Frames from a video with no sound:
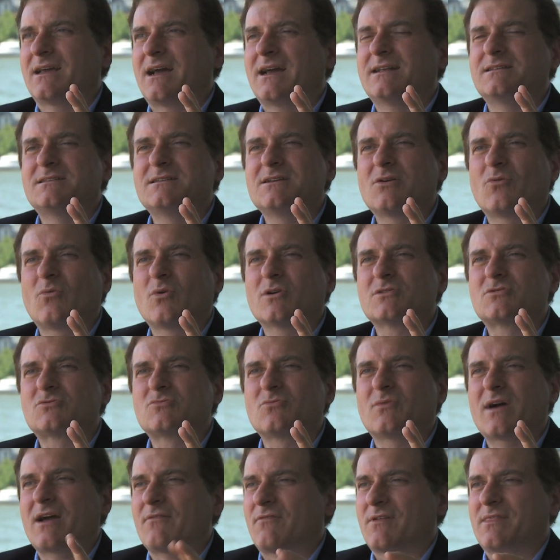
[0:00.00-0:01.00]
idea was
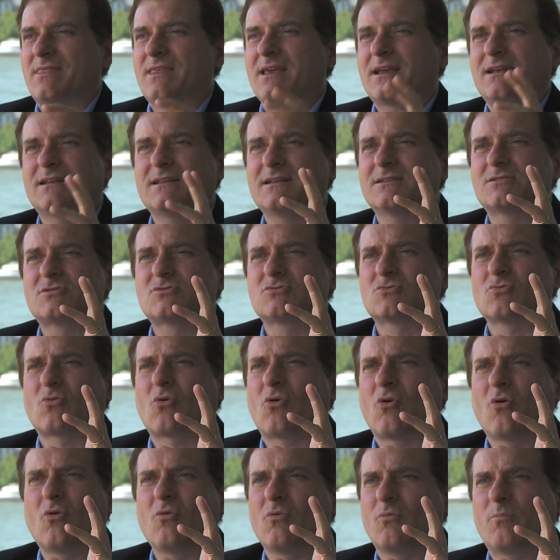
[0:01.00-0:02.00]
to everything needs to
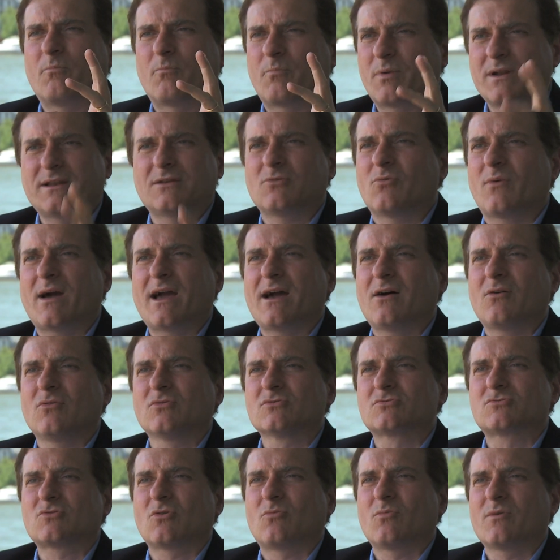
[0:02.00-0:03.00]
go pretty well,
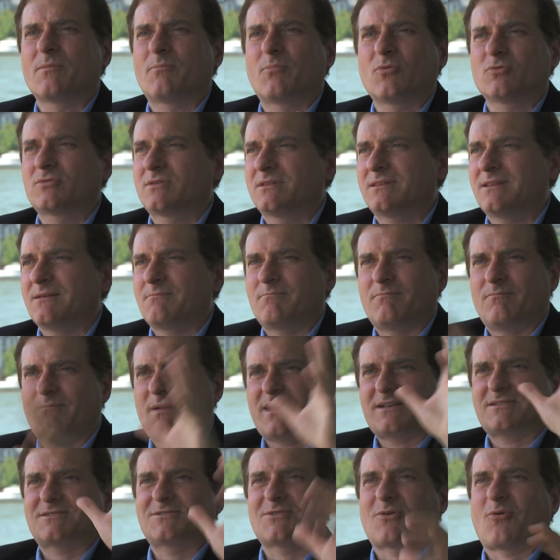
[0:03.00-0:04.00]
so we put the
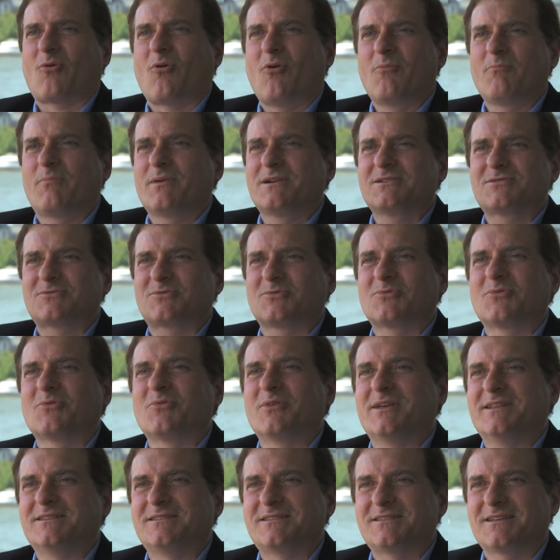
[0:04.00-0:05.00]
best companies to
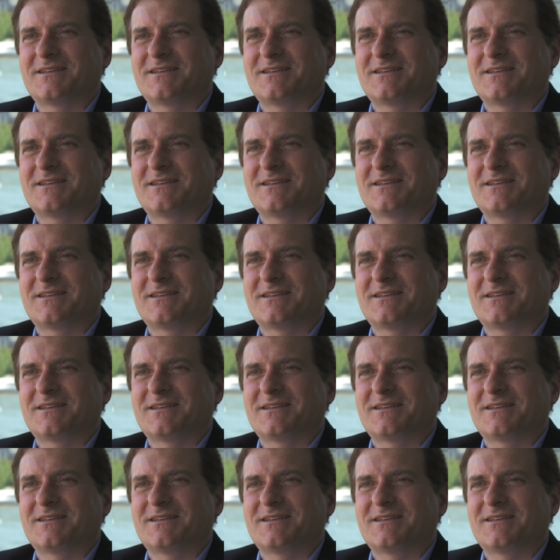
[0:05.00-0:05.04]
do it.